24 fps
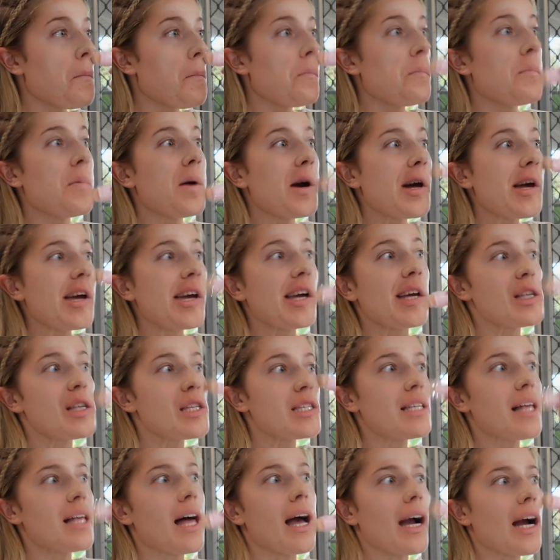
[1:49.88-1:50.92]
but it's
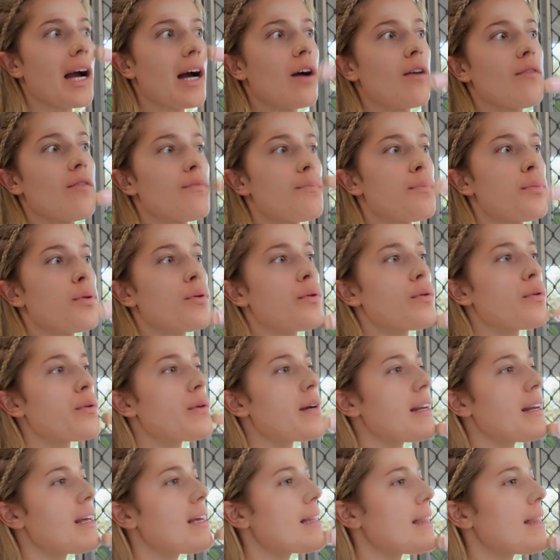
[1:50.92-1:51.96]
like a
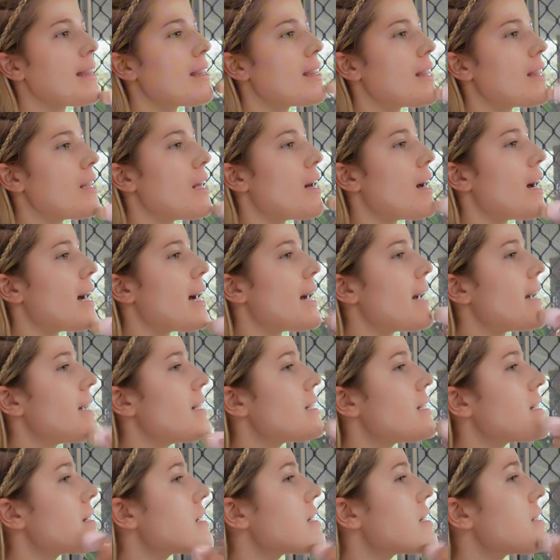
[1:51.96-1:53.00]
pretty
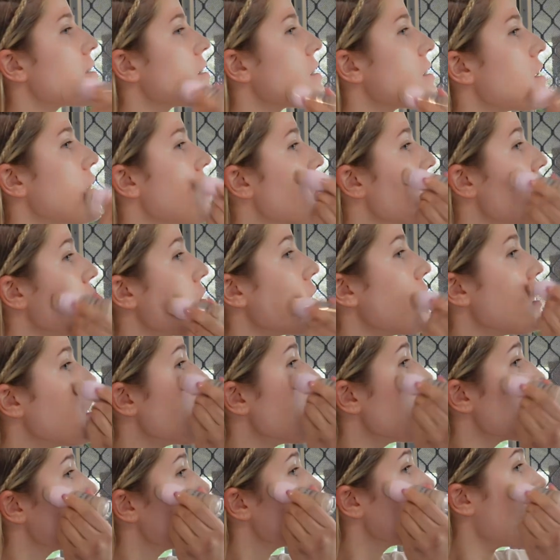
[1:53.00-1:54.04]
light
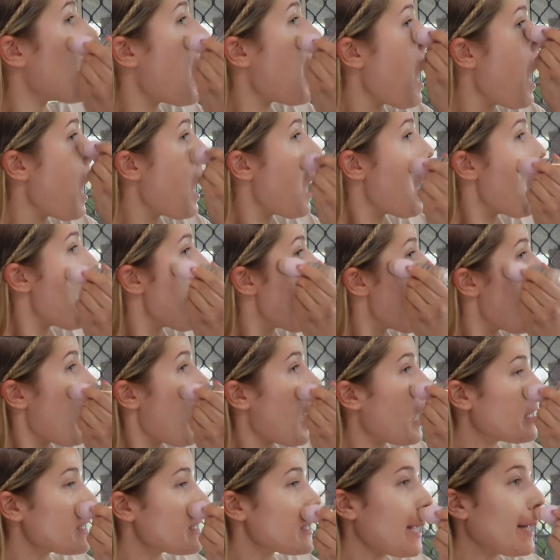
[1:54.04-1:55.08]
coverage.
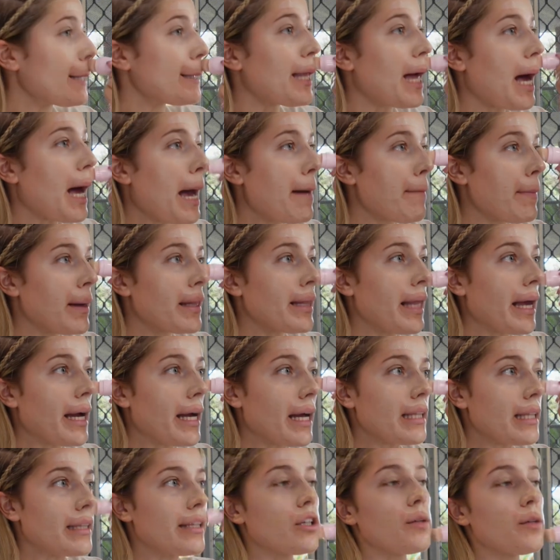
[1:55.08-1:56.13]
I'd say light, but like
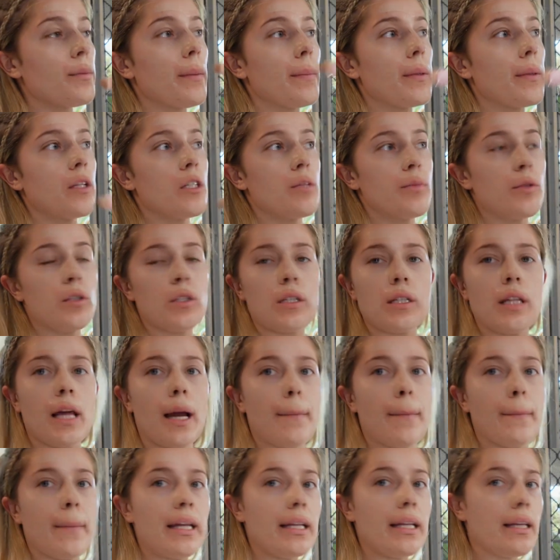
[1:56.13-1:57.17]
a little bit buildable to like a
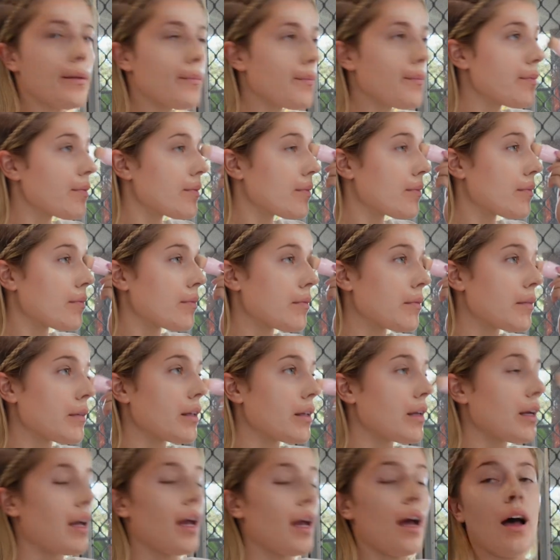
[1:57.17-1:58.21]
medium.
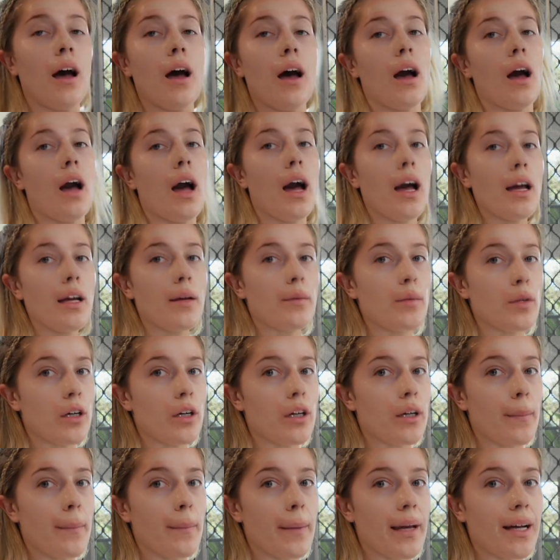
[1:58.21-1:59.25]
I am not
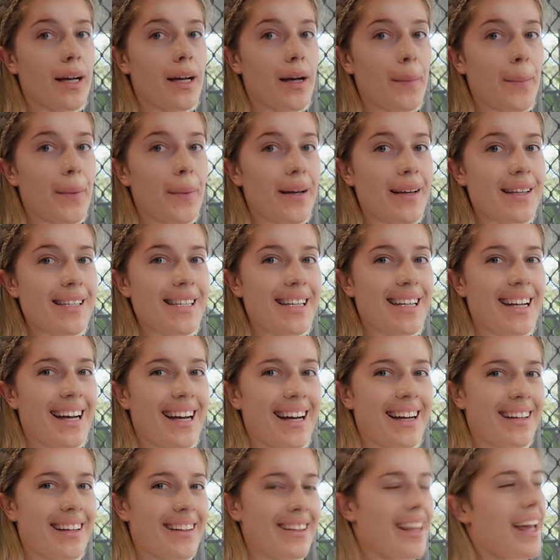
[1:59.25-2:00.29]
a makeup person.
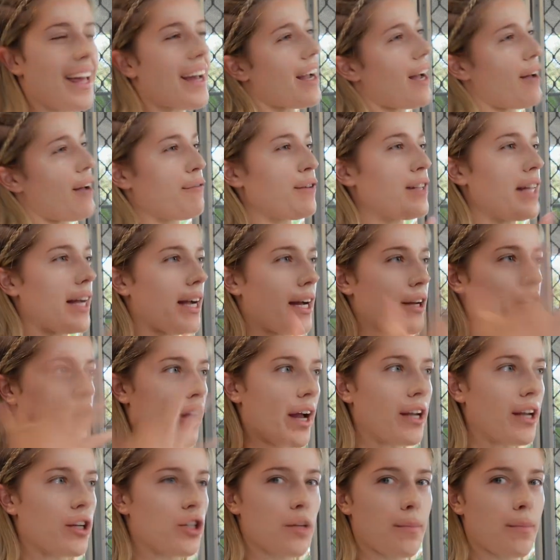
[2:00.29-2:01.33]
I feel like I know
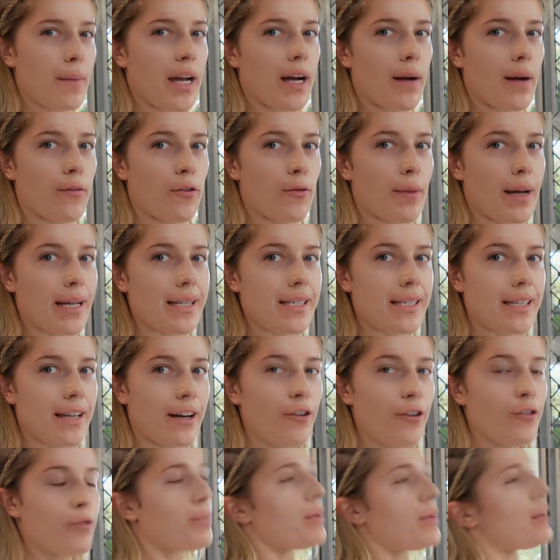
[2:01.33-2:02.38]
how to do makeup for
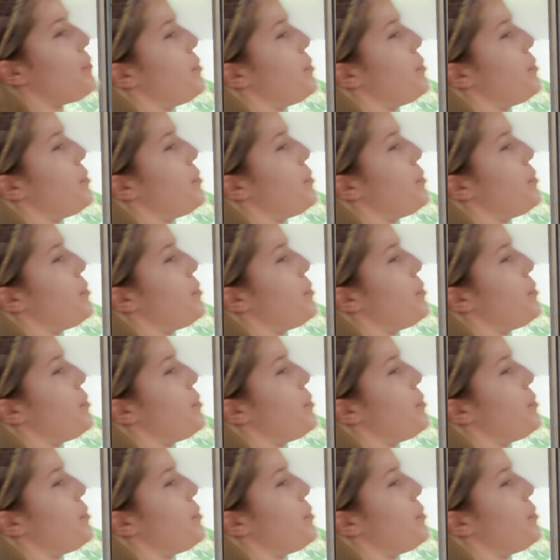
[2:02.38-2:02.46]
myself, but